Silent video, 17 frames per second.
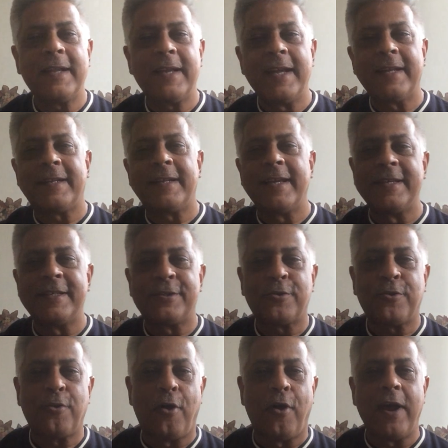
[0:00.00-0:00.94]
it is
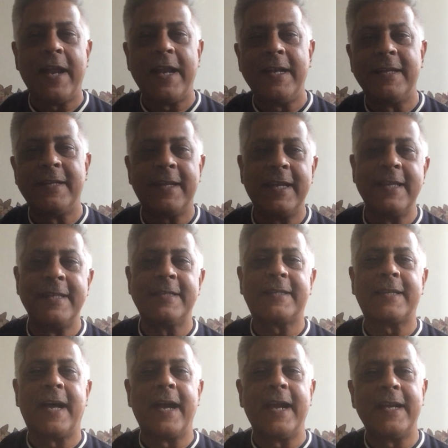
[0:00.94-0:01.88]
coiled
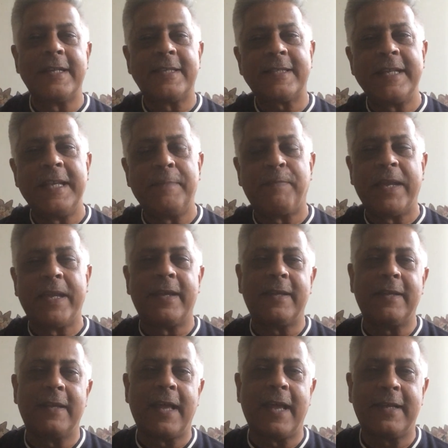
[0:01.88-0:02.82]
inside, sleeping
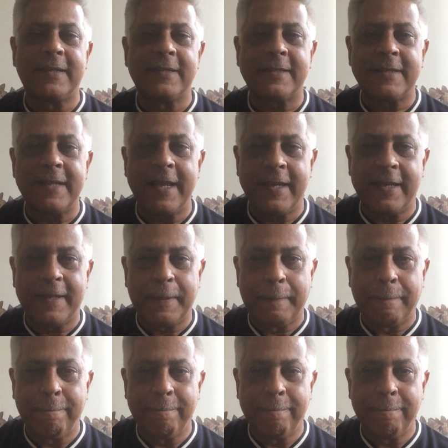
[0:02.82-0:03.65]
like a snake.